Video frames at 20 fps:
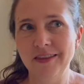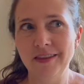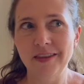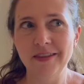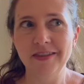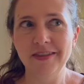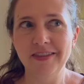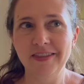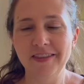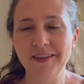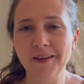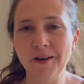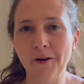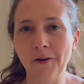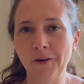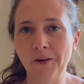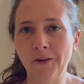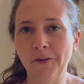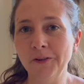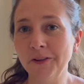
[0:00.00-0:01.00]
And the
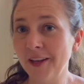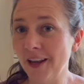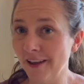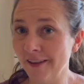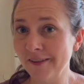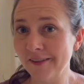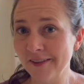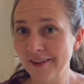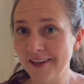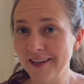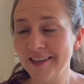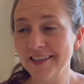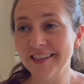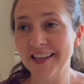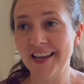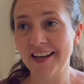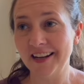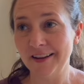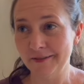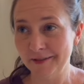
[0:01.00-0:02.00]
only other thing is
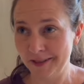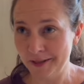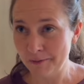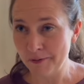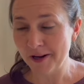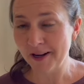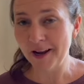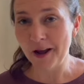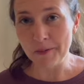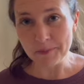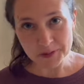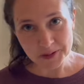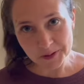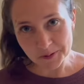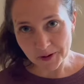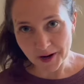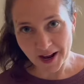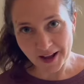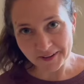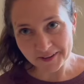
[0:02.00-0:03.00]
that if someone comes to
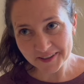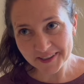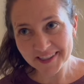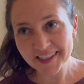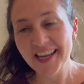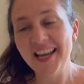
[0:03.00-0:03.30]
our house